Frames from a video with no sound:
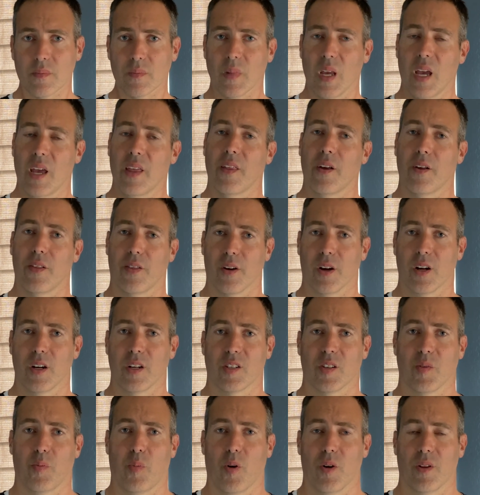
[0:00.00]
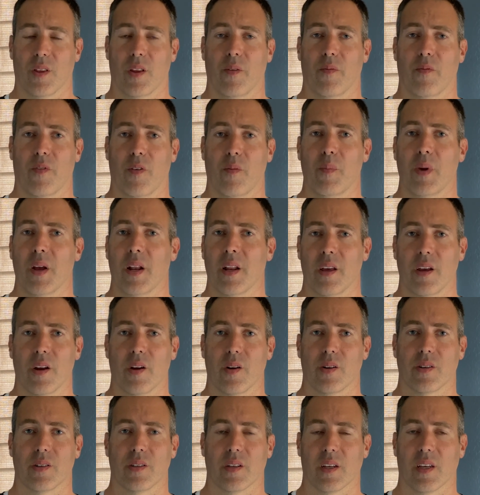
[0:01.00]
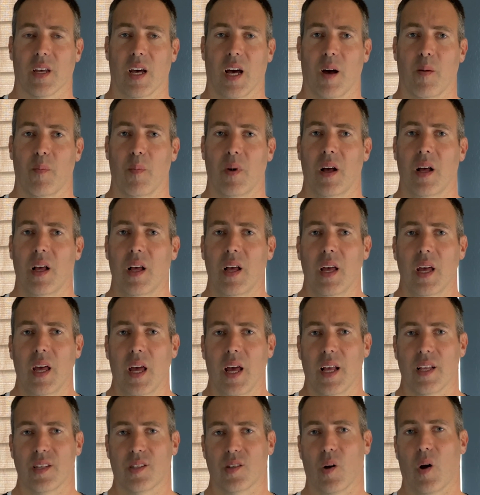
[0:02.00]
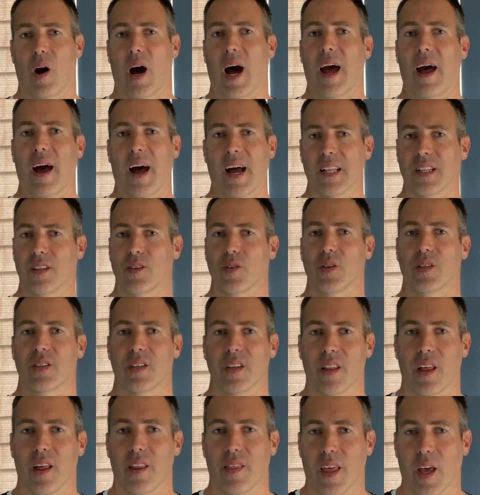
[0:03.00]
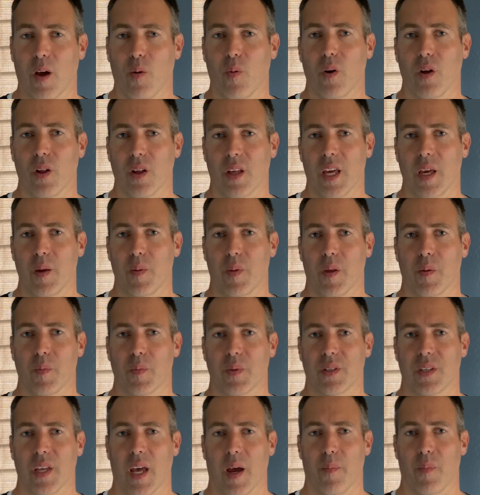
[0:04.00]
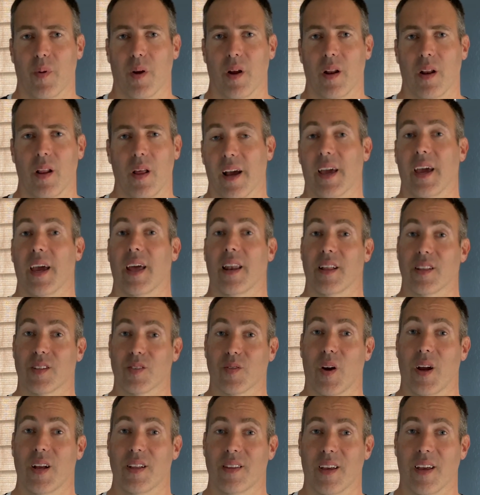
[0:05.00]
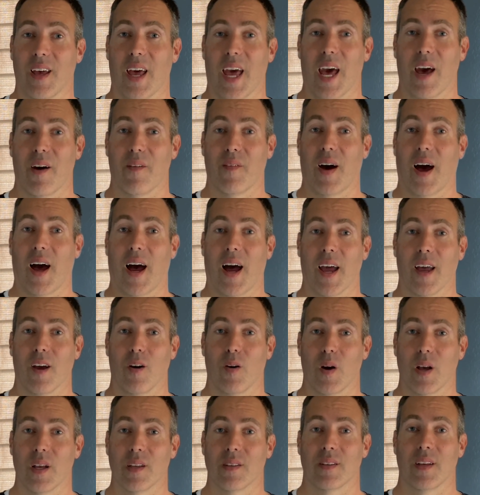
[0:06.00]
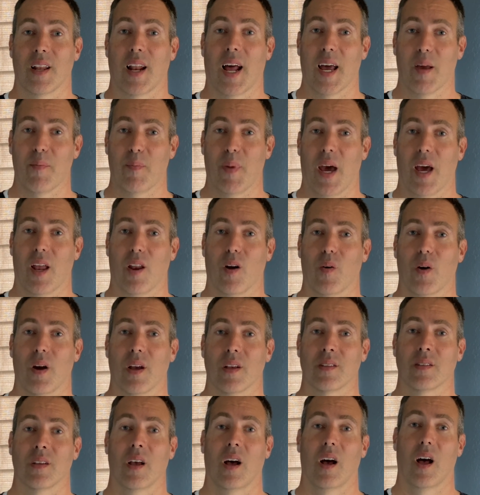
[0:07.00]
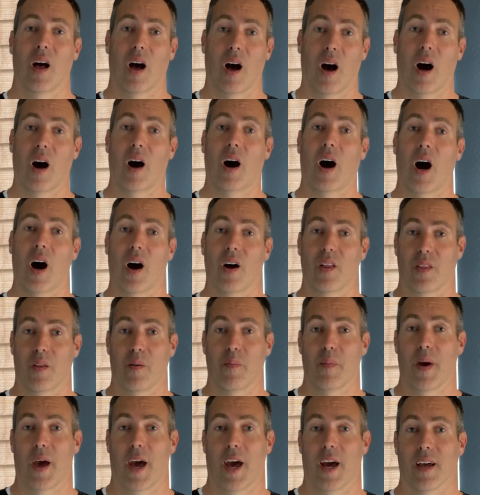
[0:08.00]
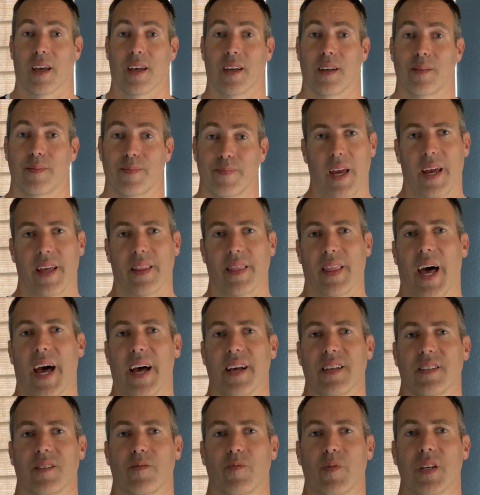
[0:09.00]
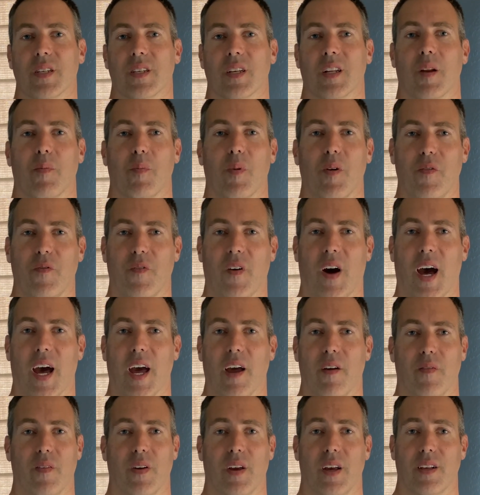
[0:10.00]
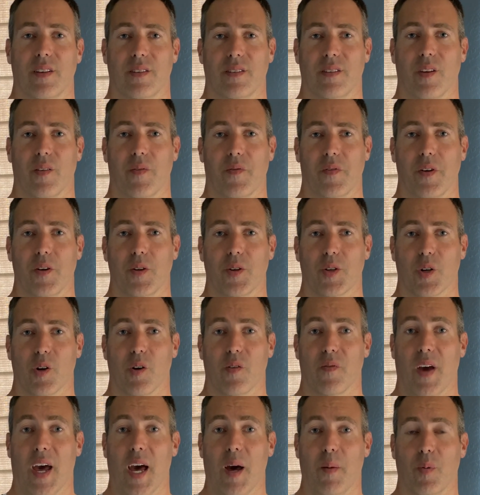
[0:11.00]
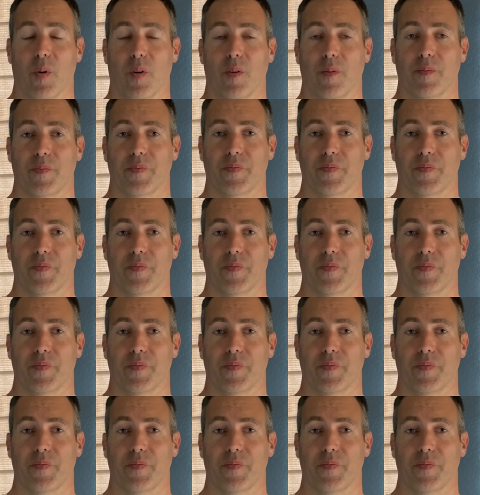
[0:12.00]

and that they're going to support them for many years to come. And so I do see that they will keep them separate. Again, it's great to have iOS and iPad OS on the Mac. And last, the reason number 5, it's the future of Apple.